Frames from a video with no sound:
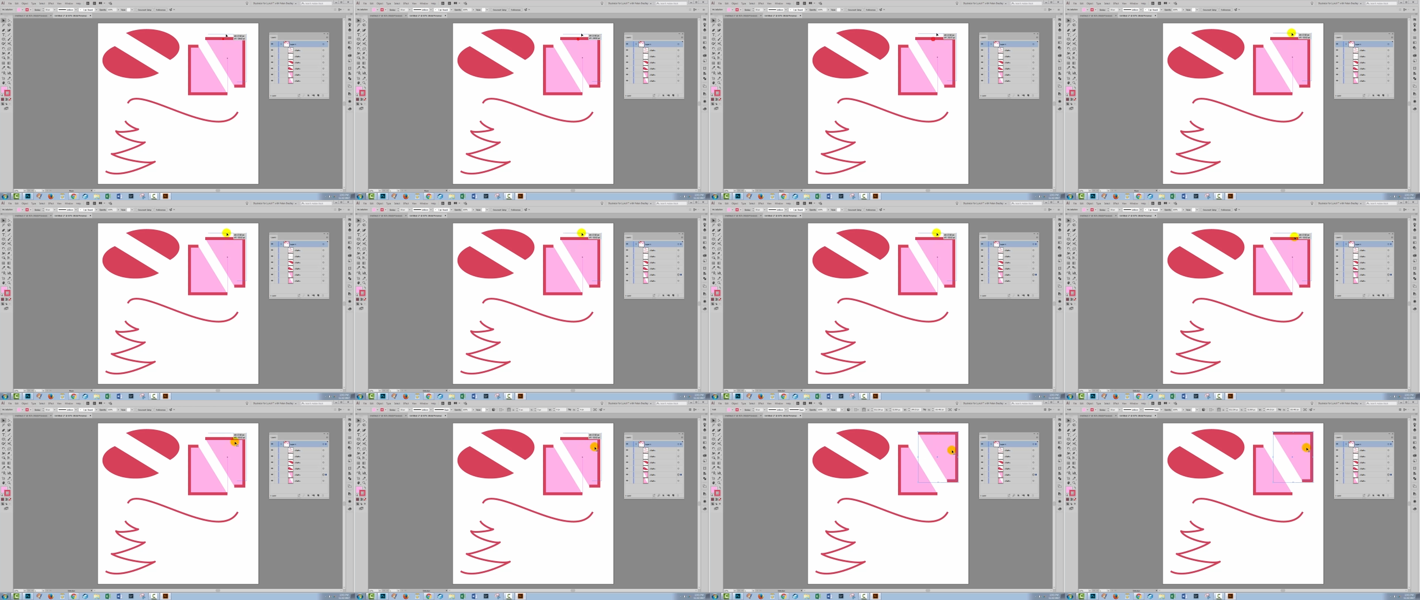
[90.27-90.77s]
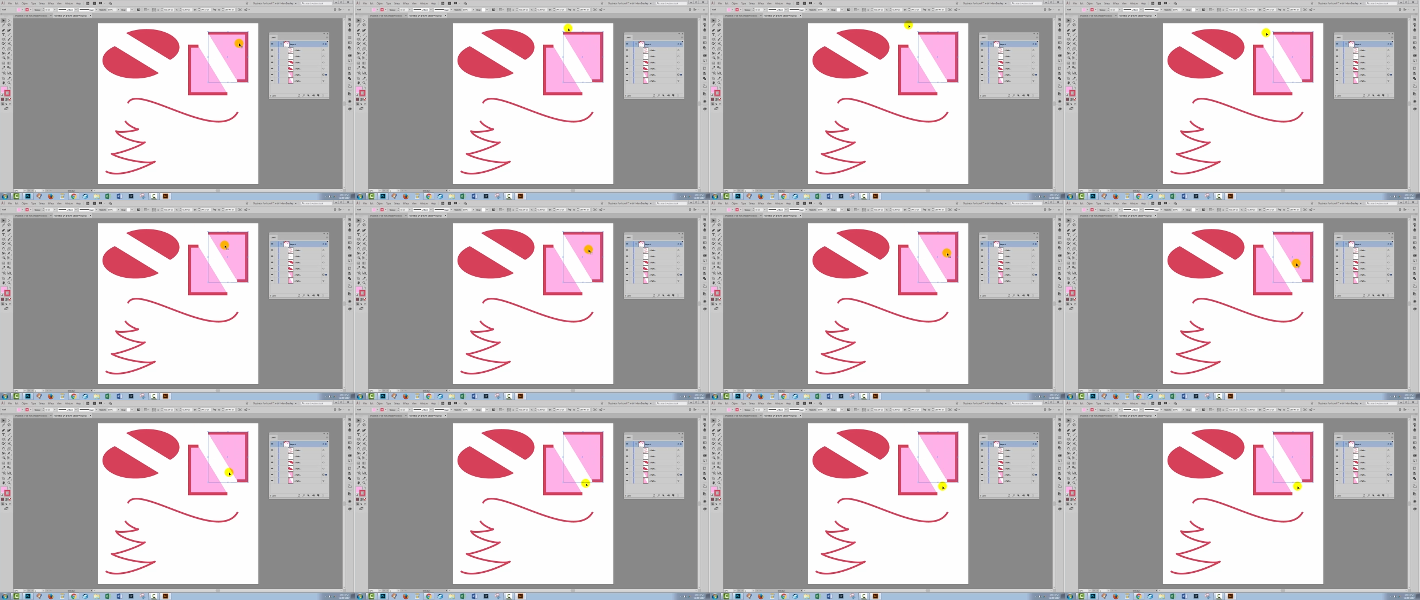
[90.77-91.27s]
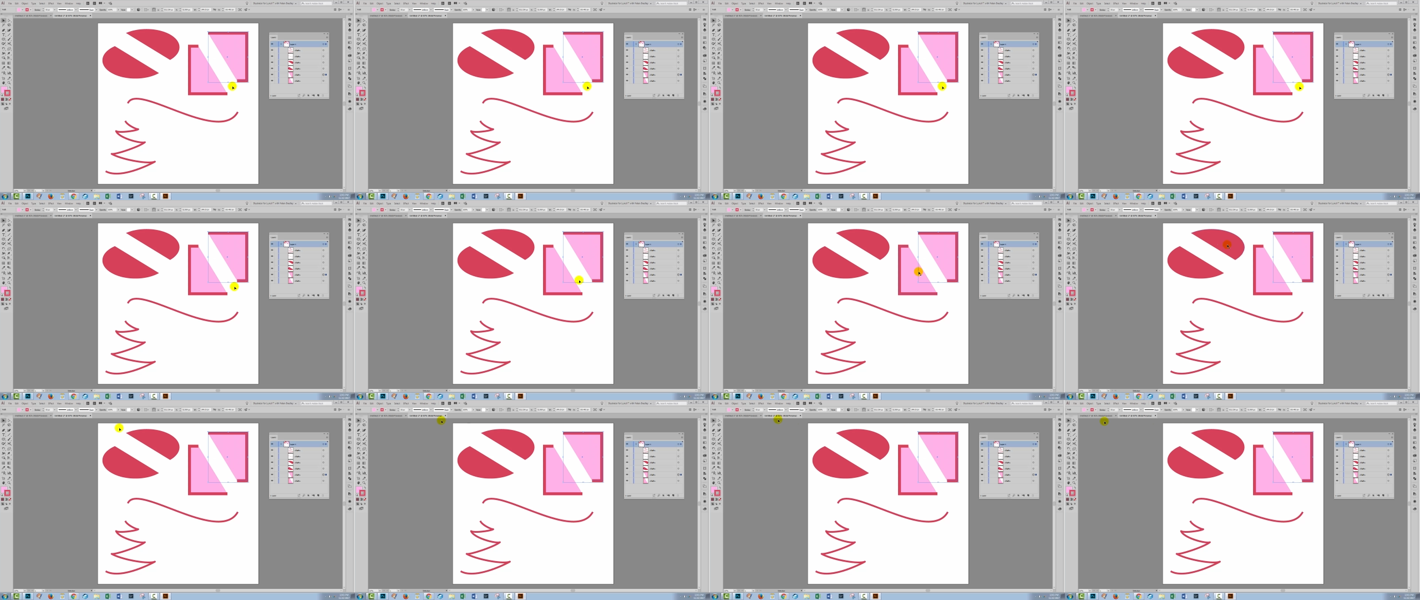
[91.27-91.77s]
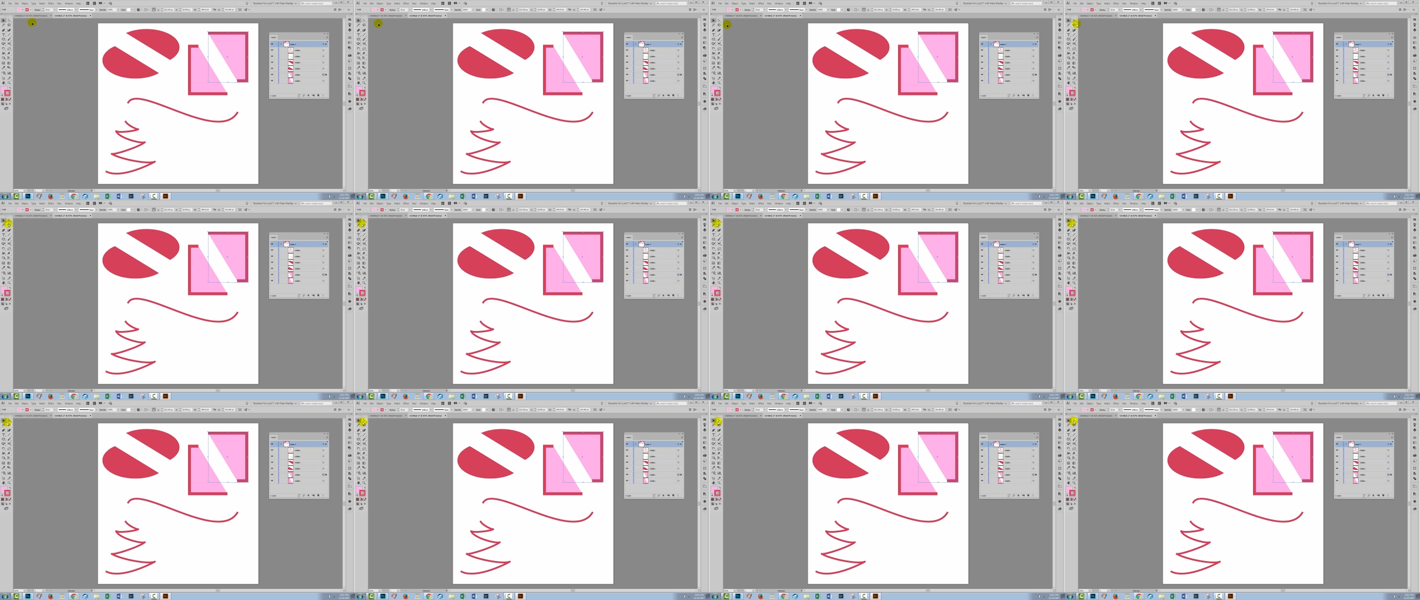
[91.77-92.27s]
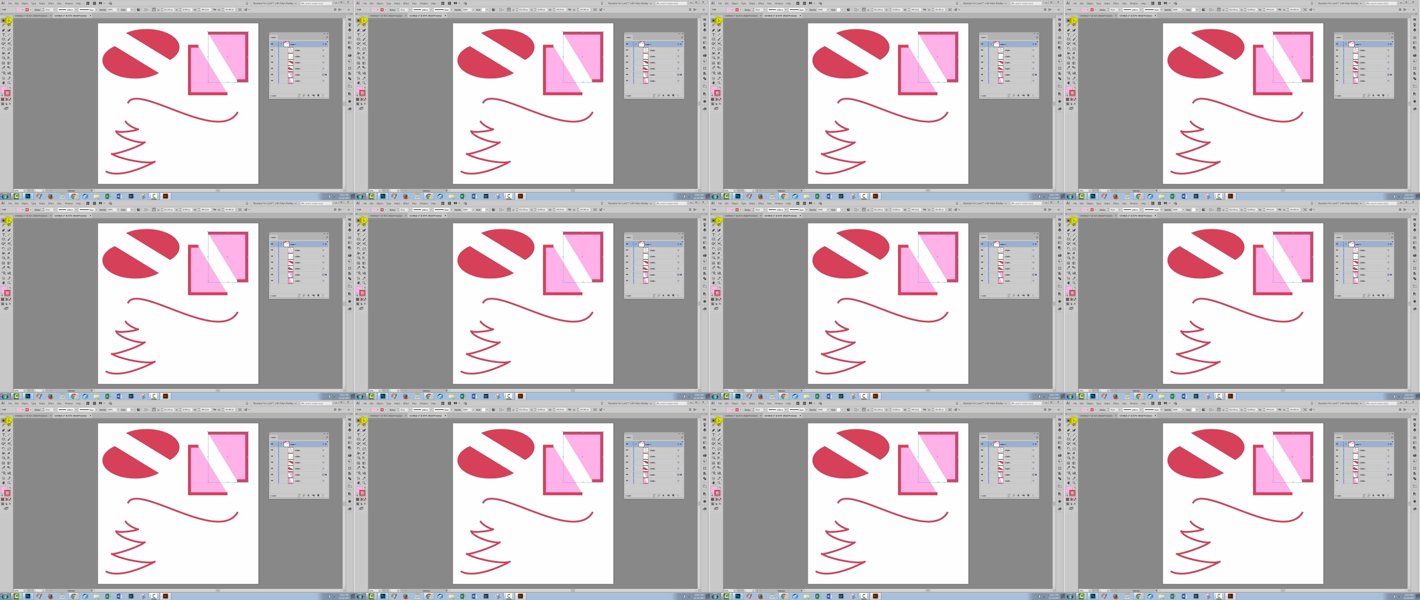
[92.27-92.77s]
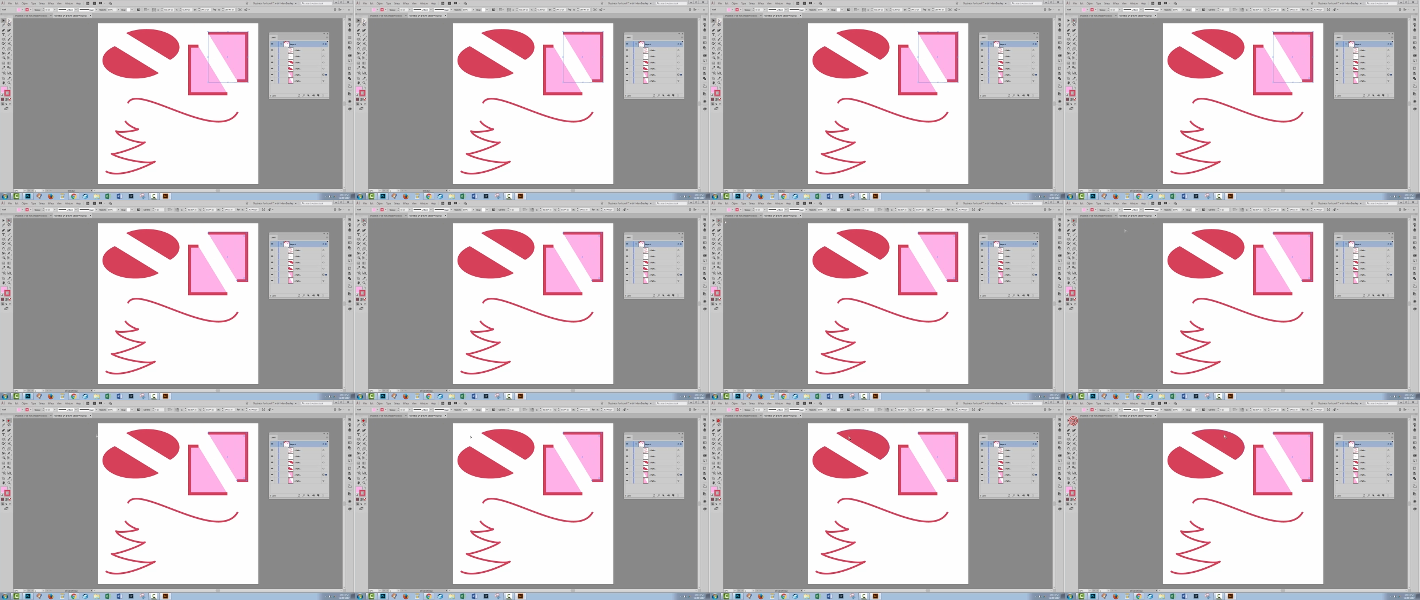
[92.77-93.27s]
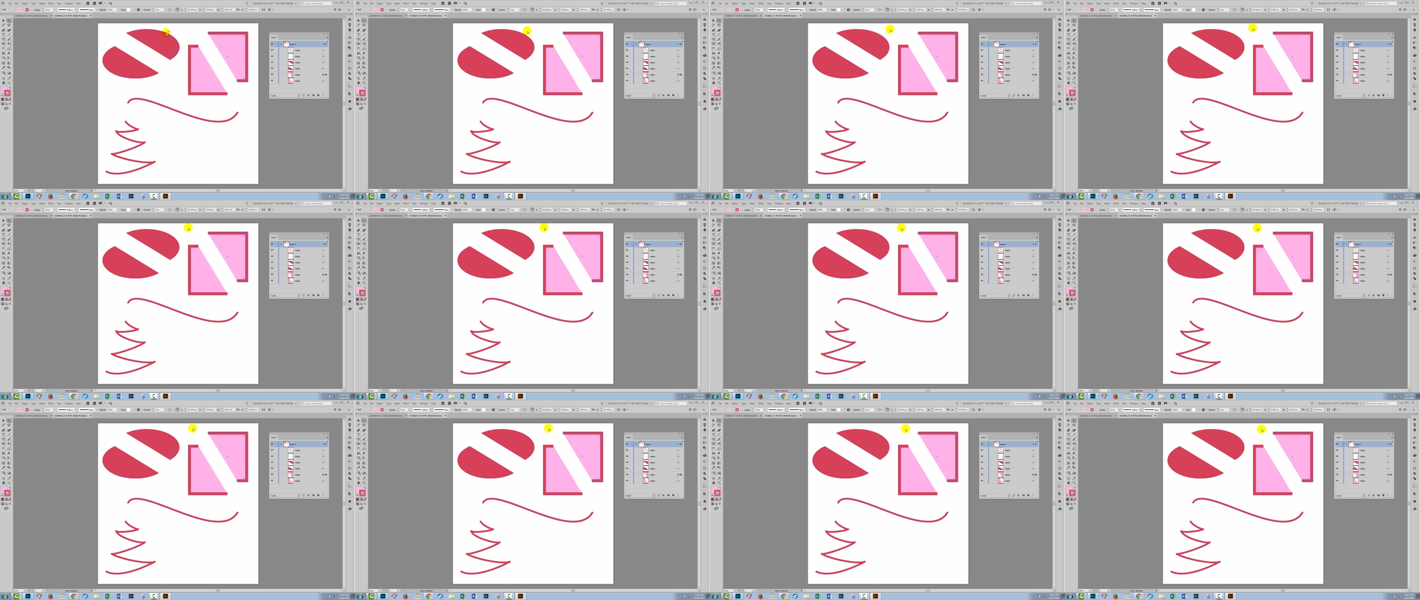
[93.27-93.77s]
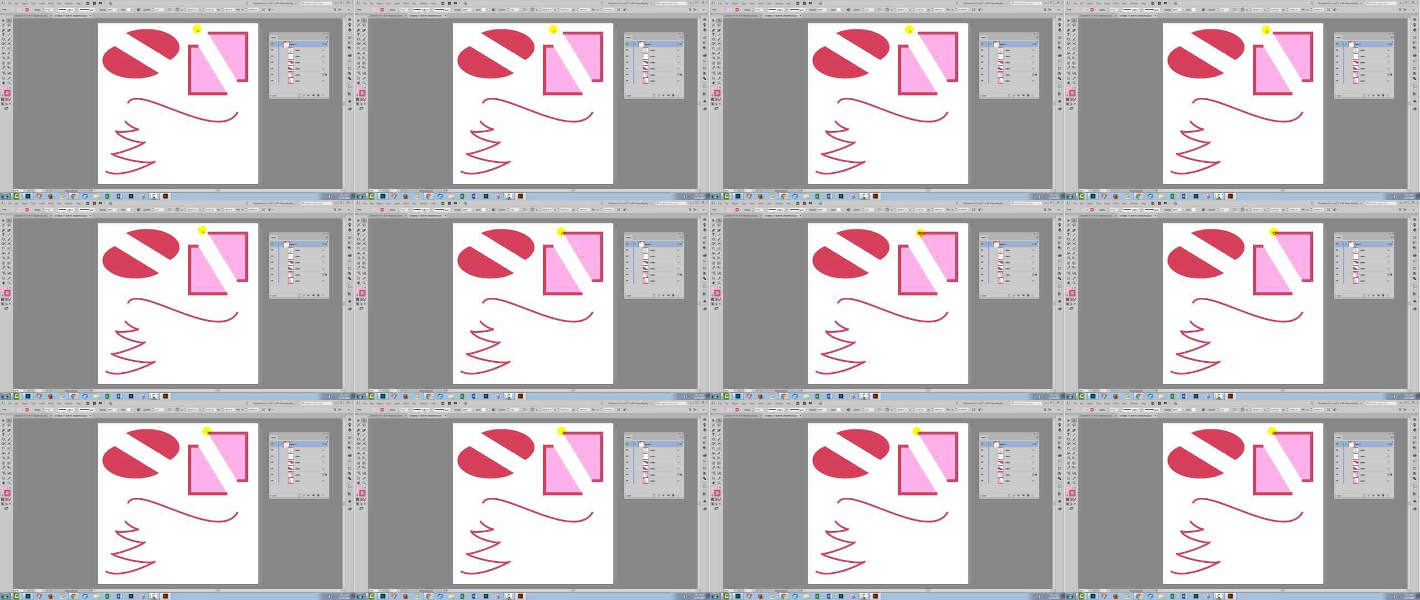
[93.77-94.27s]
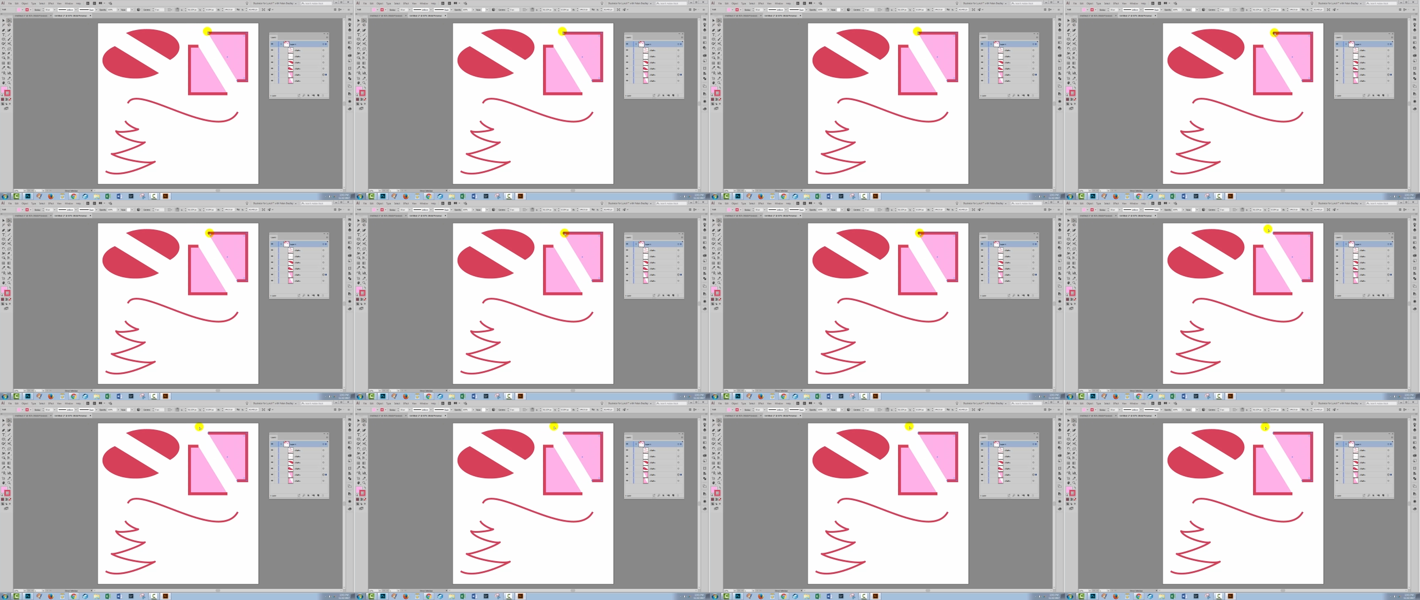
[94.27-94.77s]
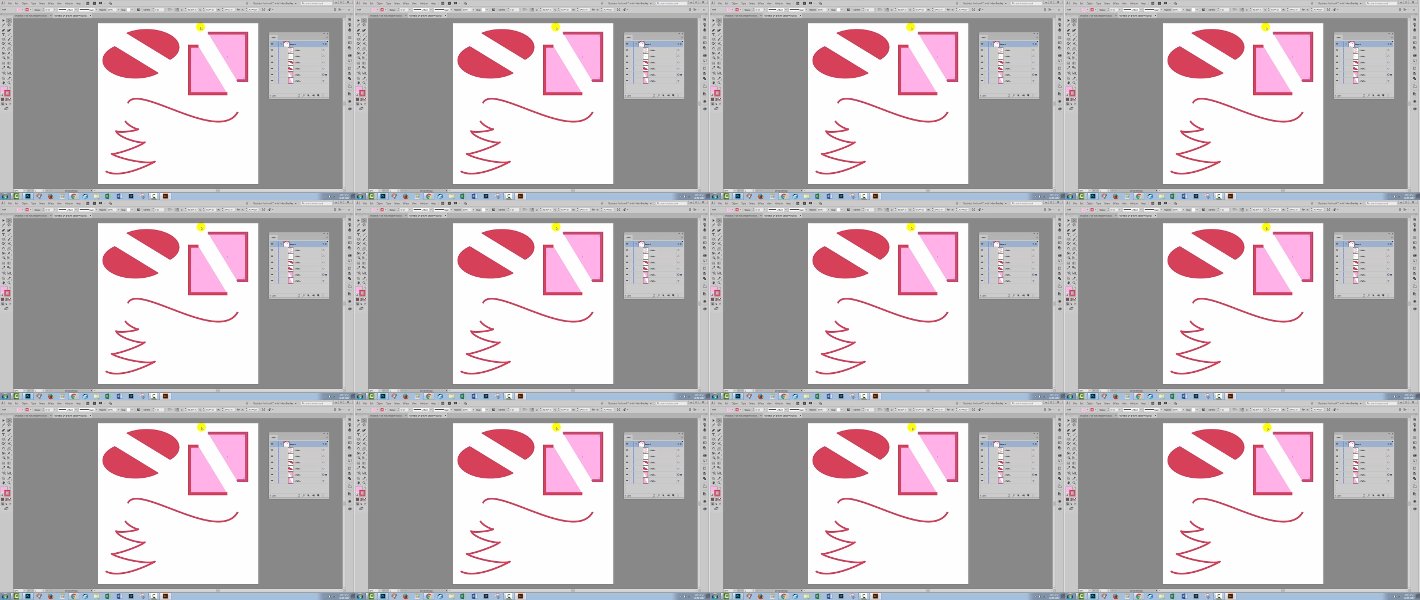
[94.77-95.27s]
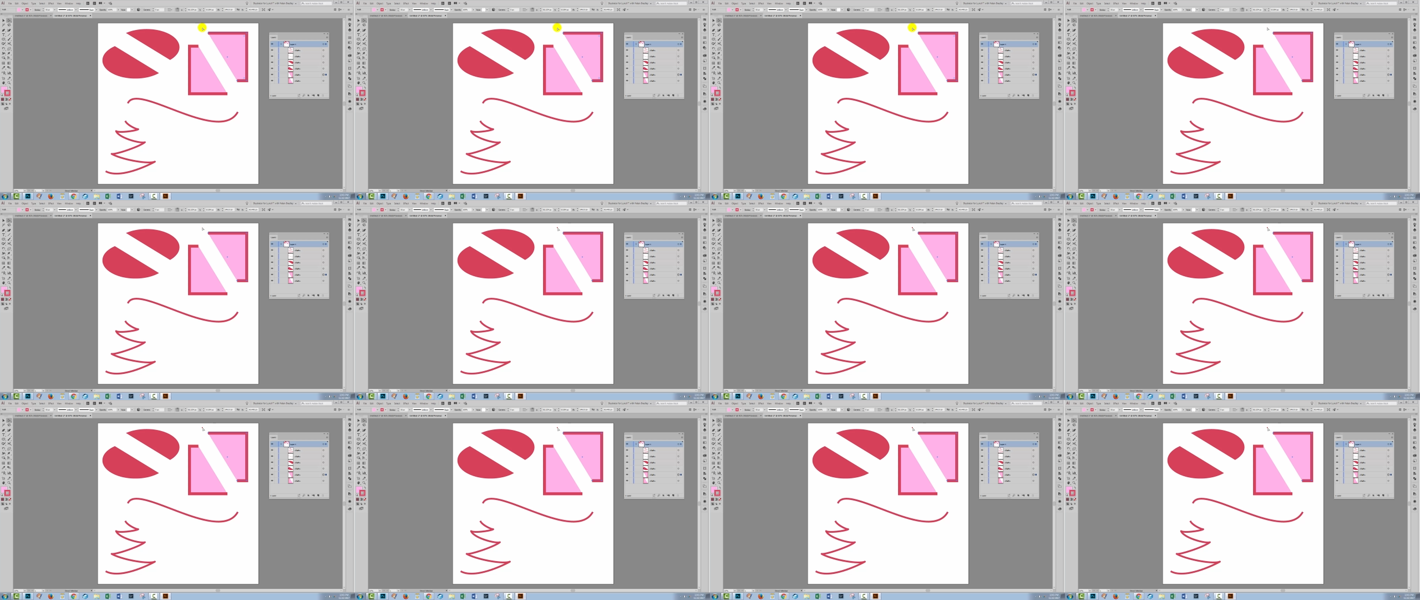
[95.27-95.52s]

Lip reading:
[unreadable: no face in view]